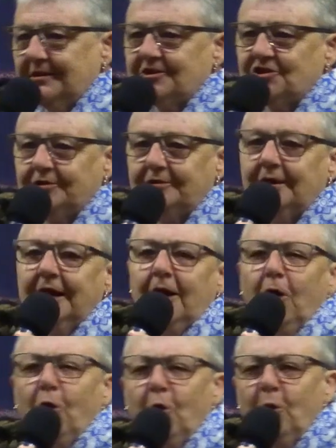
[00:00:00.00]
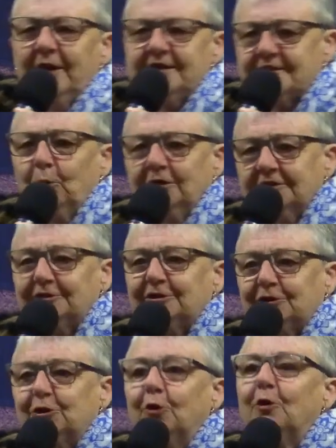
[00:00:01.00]
that you always
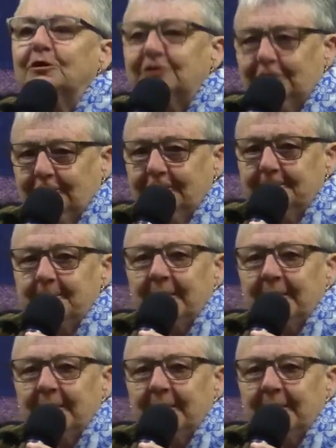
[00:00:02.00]
wanted to talk to?